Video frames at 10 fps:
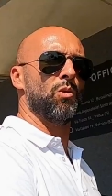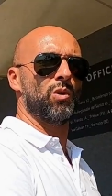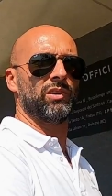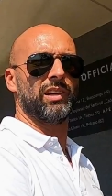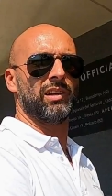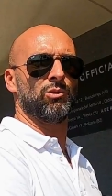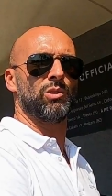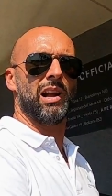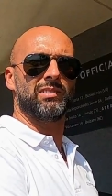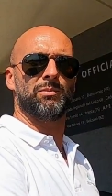more than a
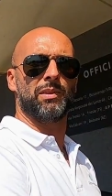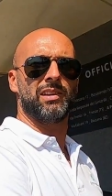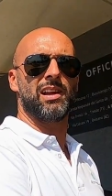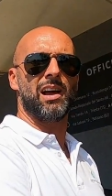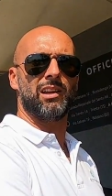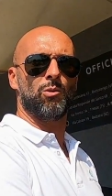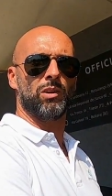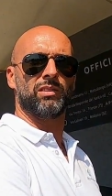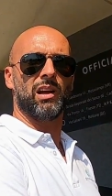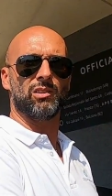Ducati Panigale
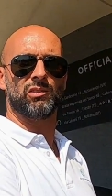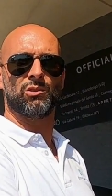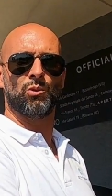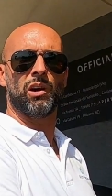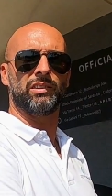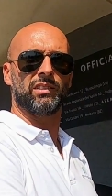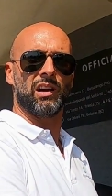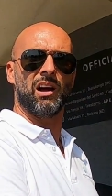1200.